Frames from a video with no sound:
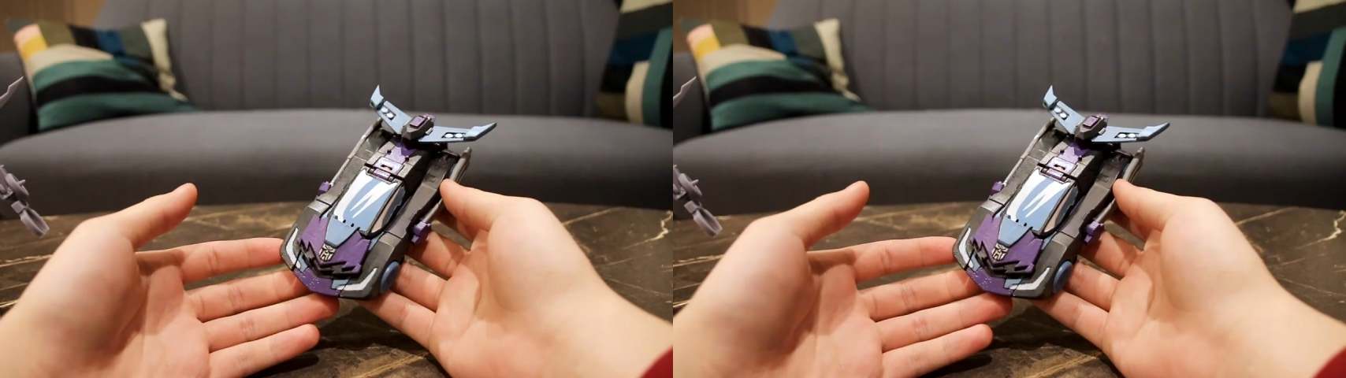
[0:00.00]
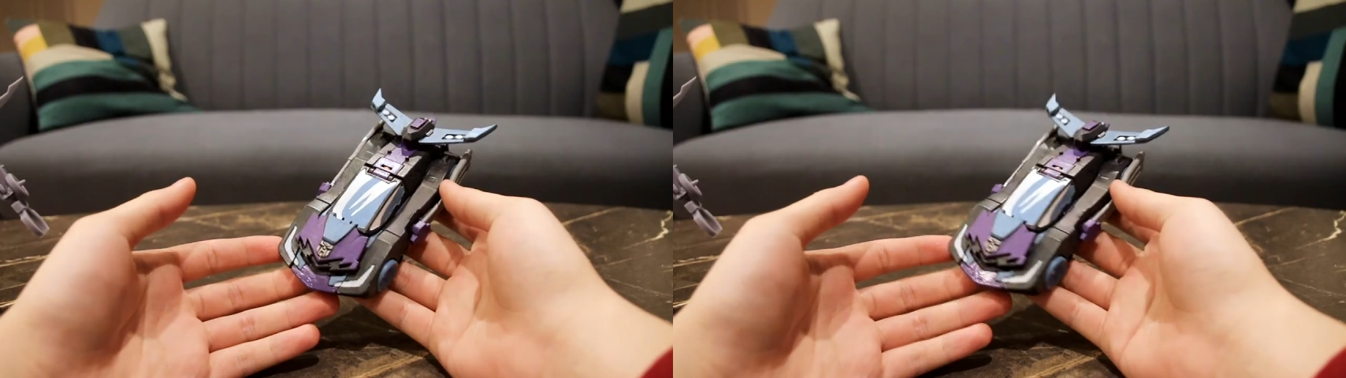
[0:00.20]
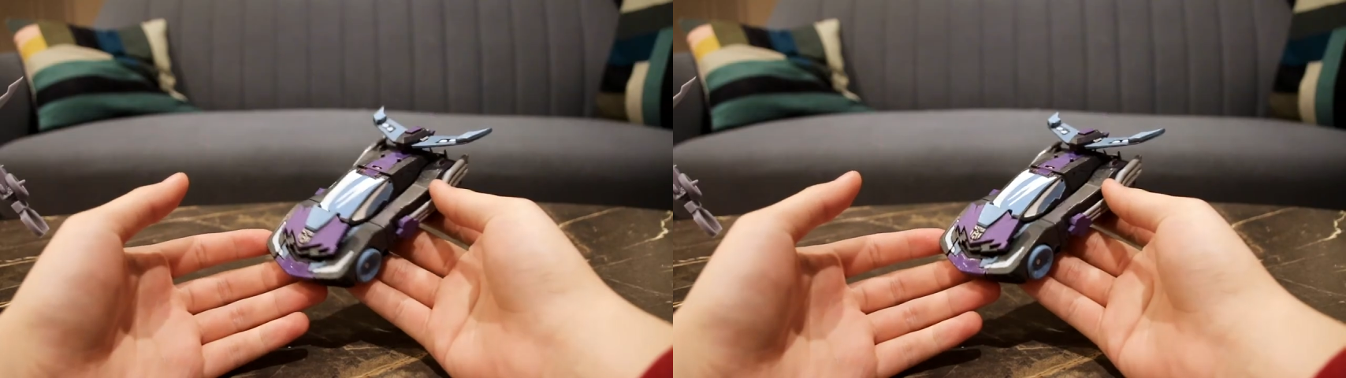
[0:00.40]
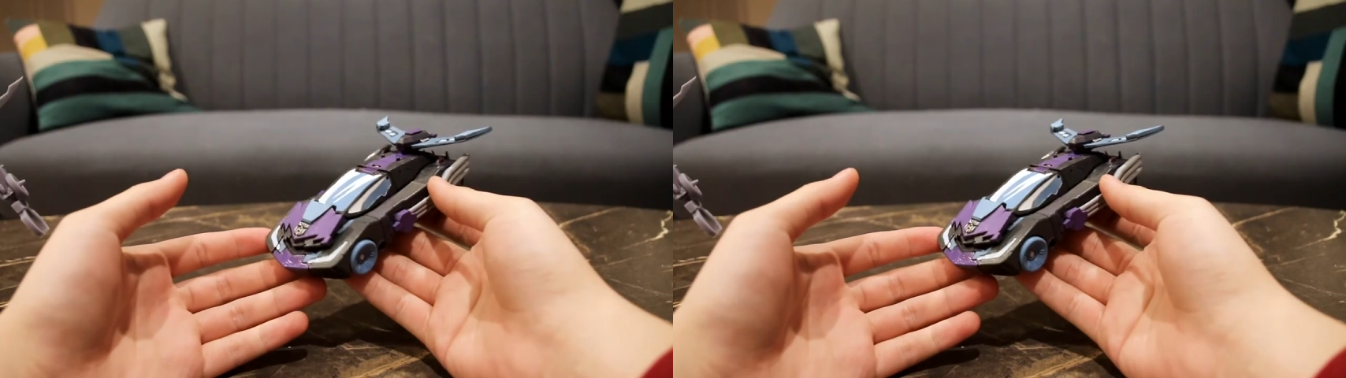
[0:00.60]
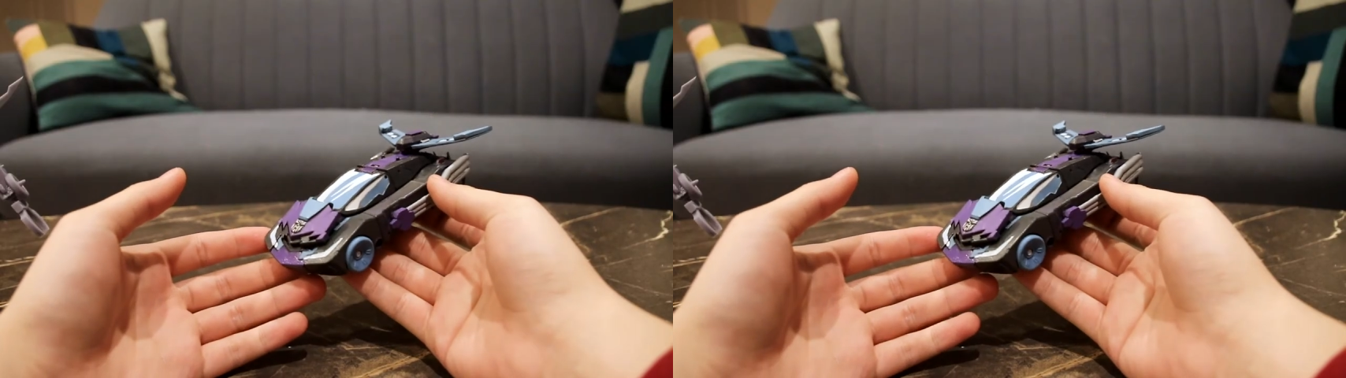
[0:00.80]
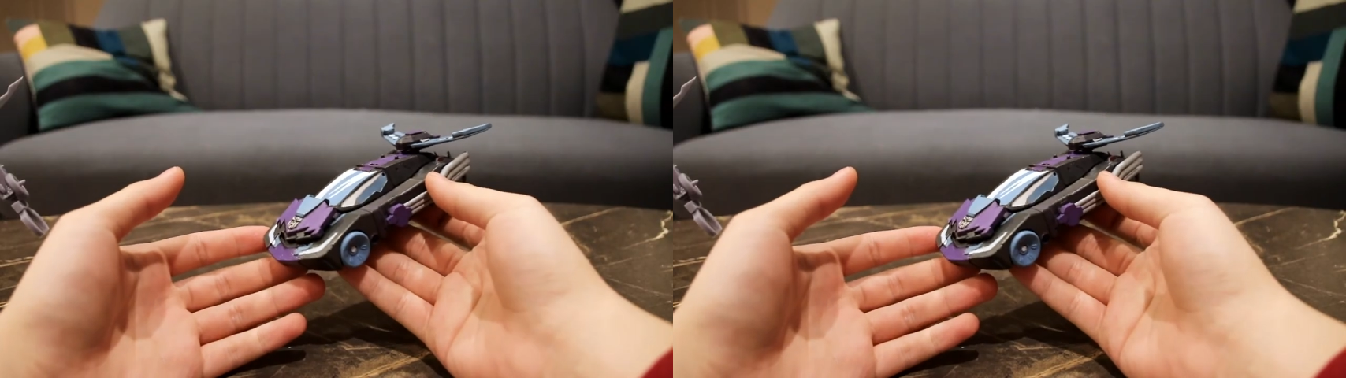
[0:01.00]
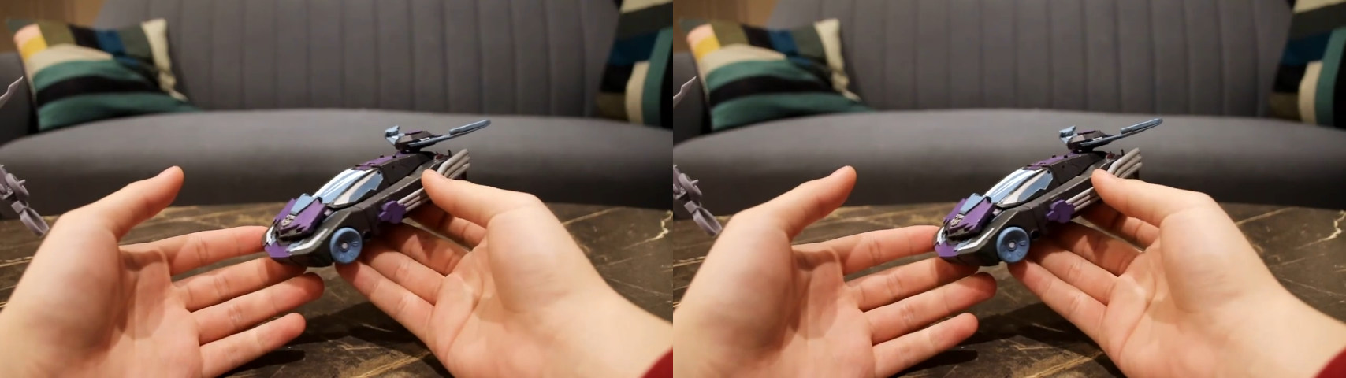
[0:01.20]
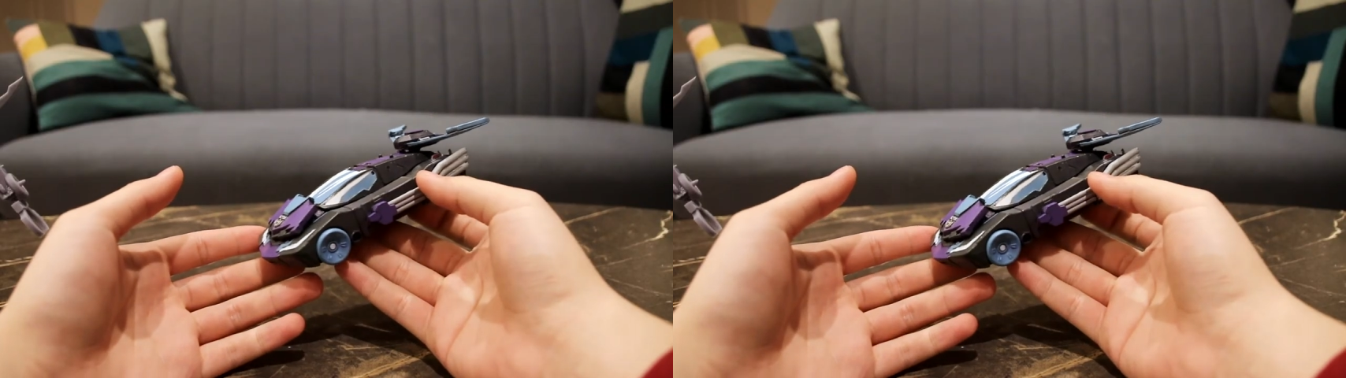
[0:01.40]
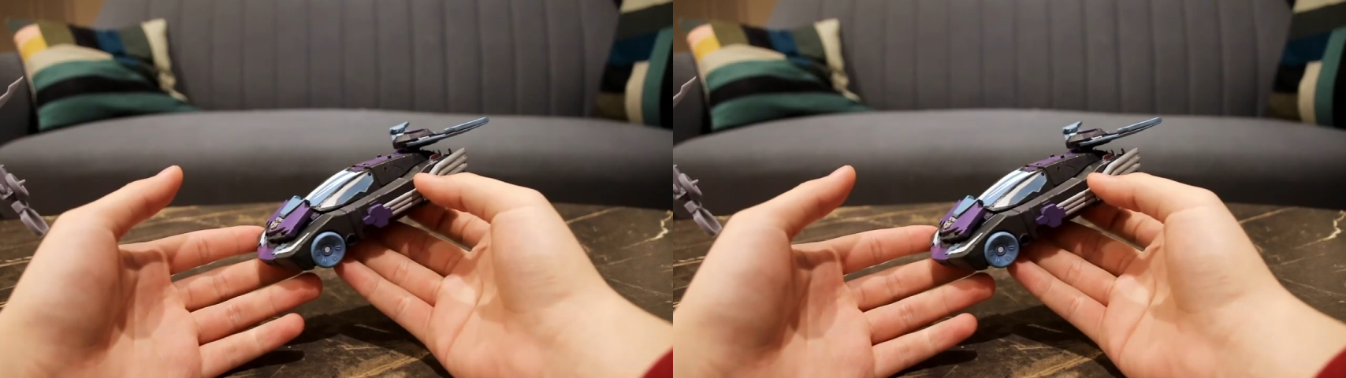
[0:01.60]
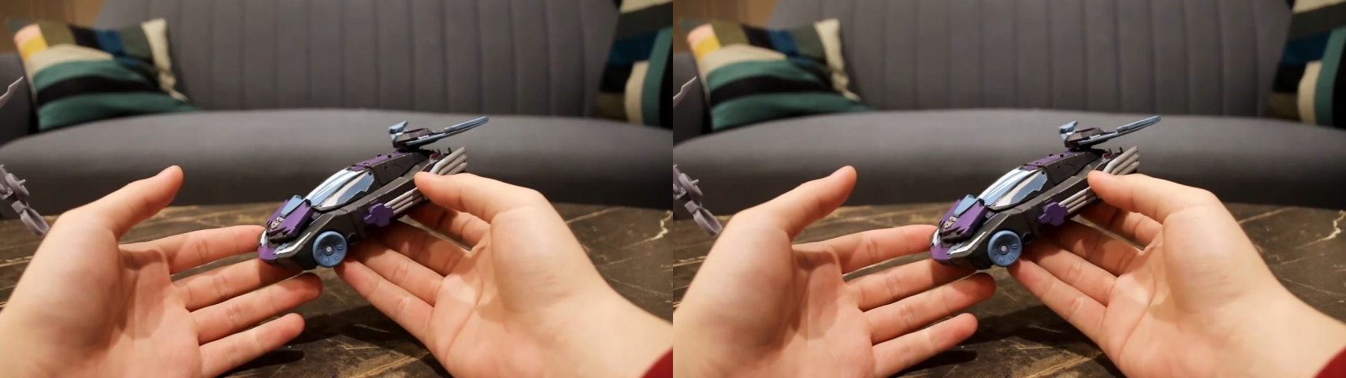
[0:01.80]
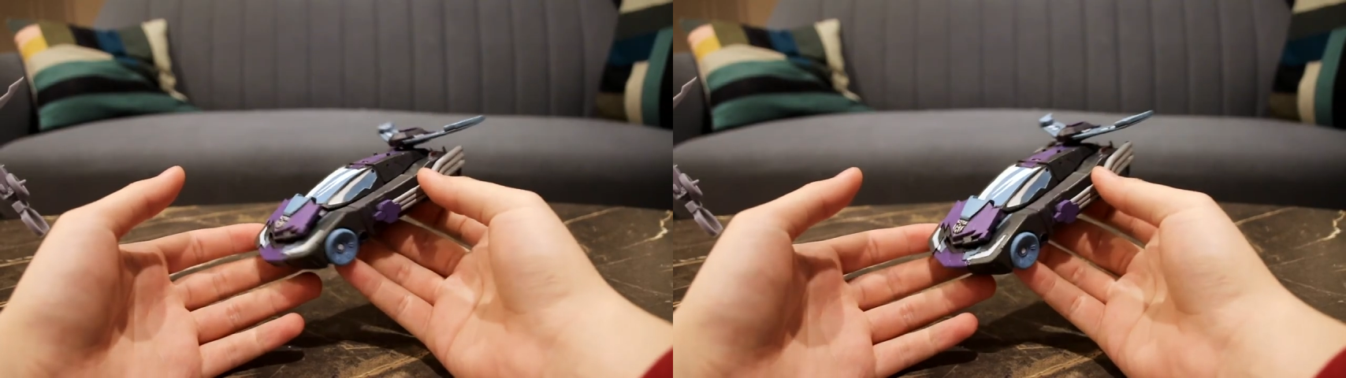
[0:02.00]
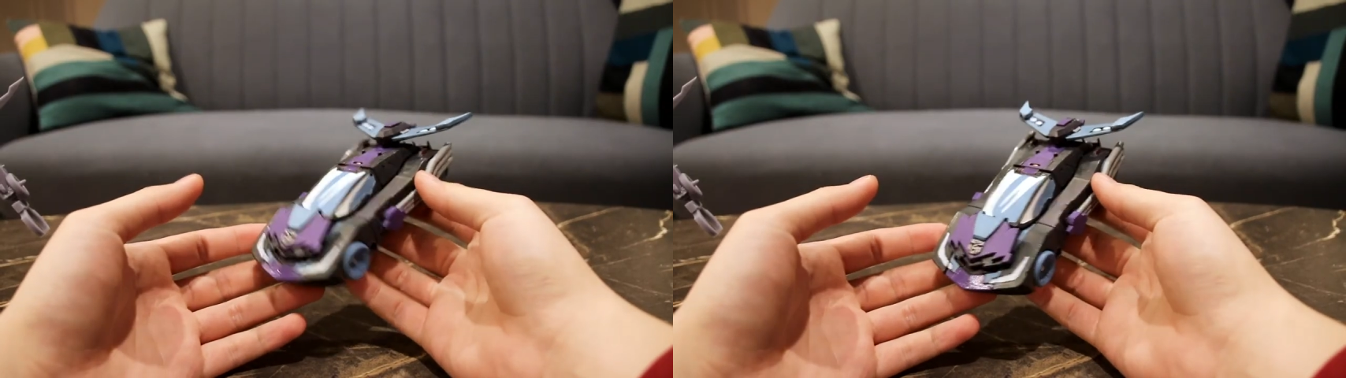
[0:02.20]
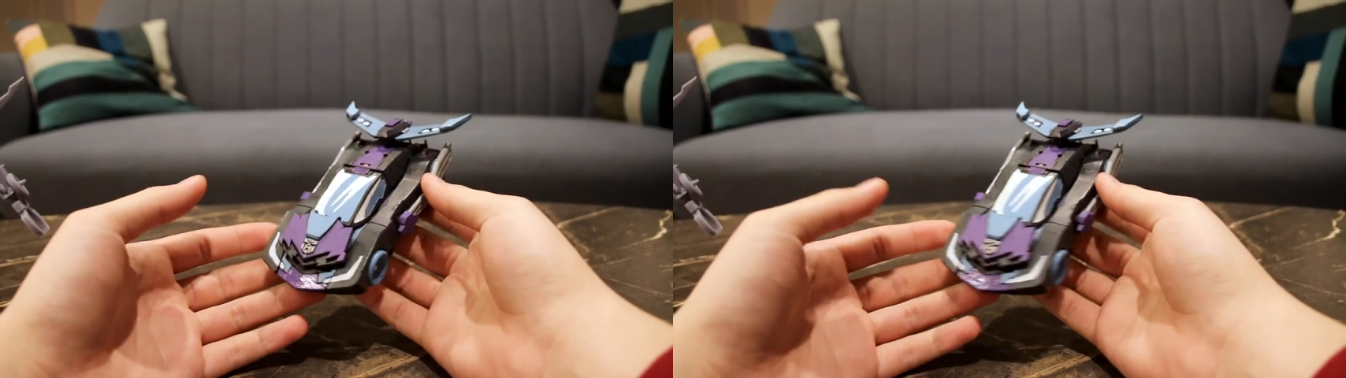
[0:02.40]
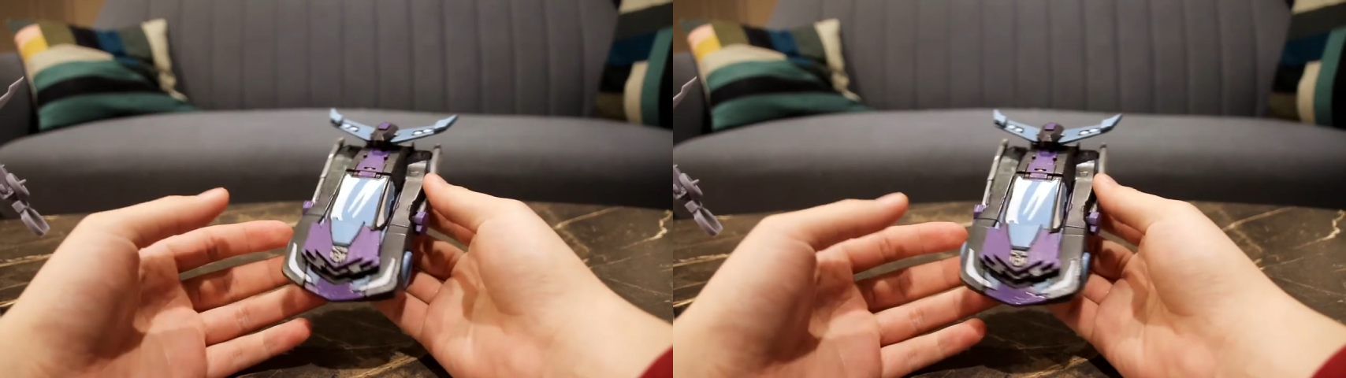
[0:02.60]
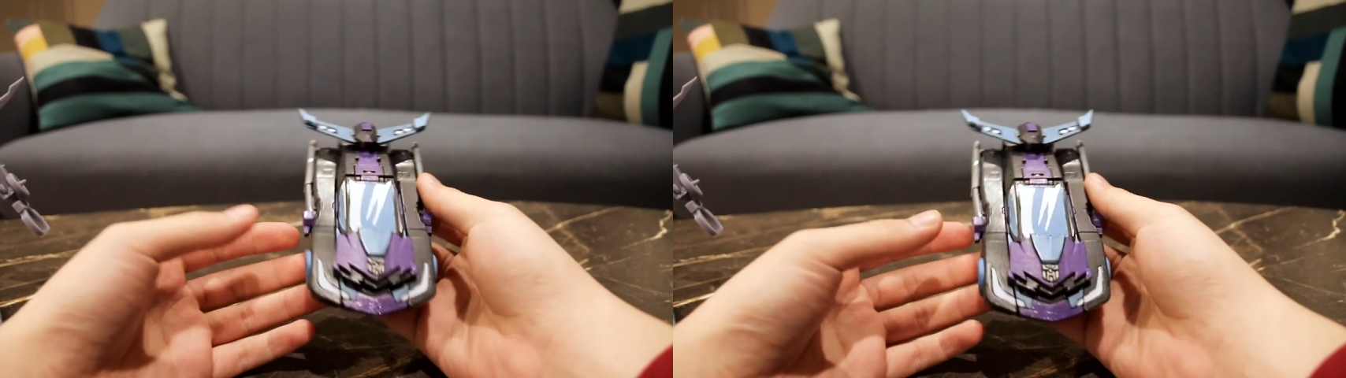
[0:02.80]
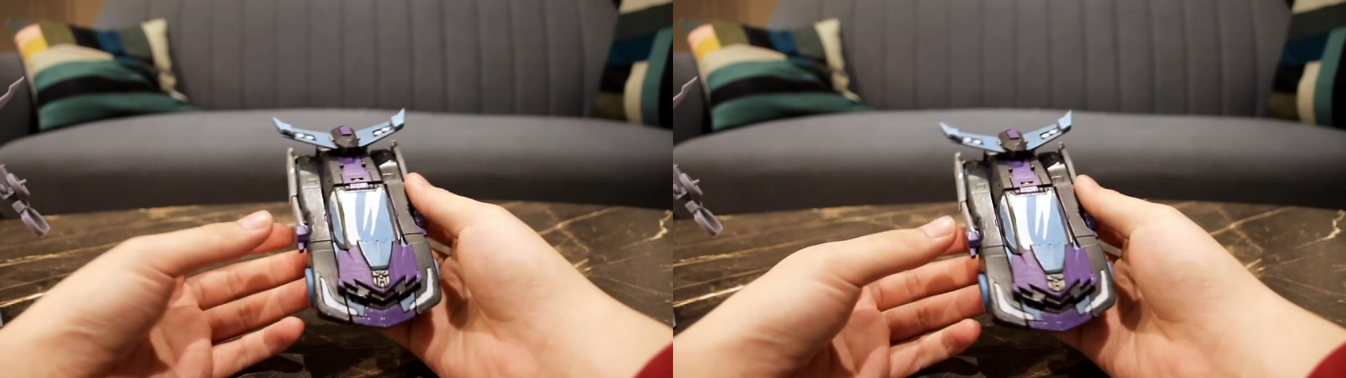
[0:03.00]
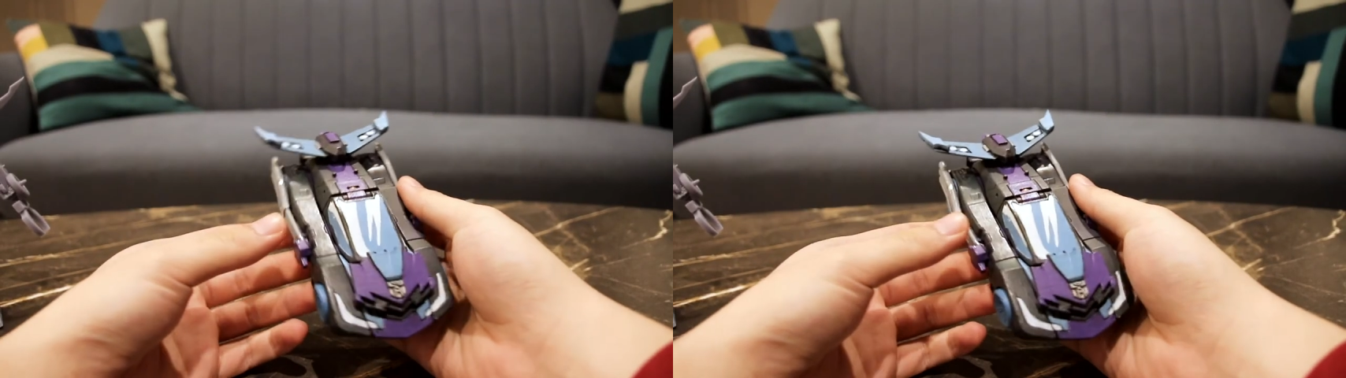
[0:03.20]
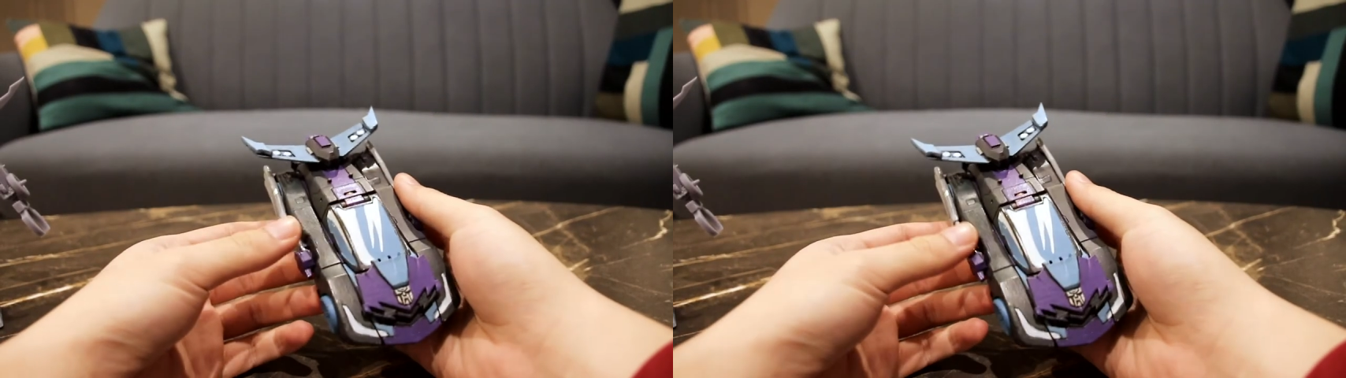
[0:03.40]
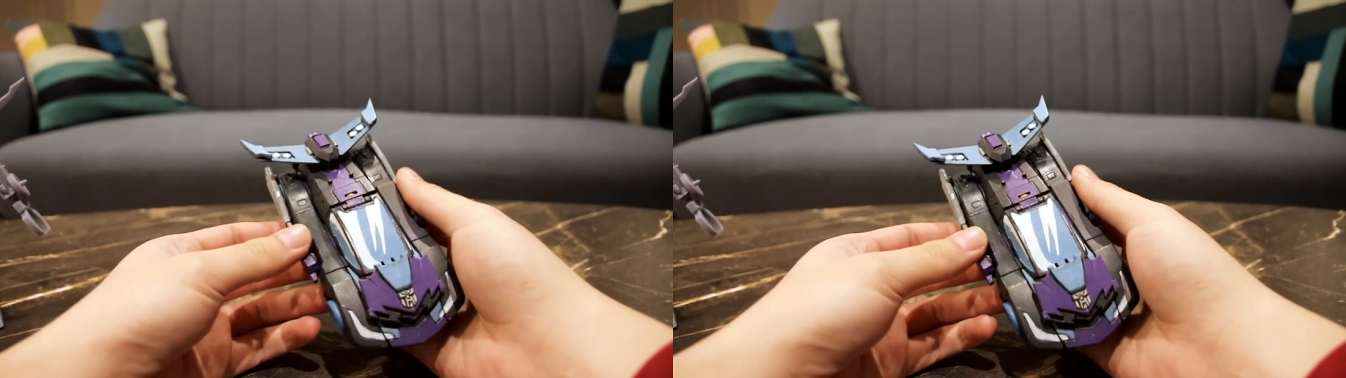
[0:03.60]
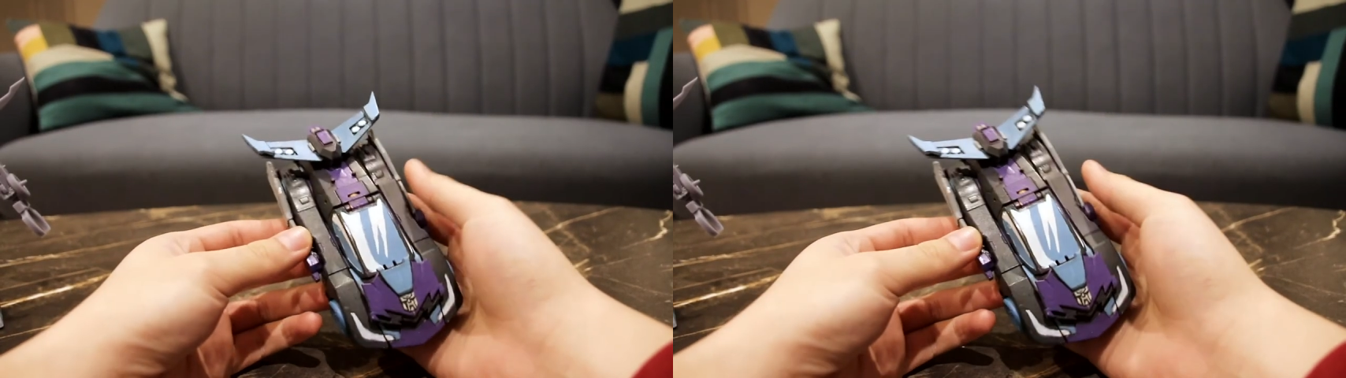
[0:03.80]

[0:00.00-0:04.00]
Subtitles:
(no speaker visible)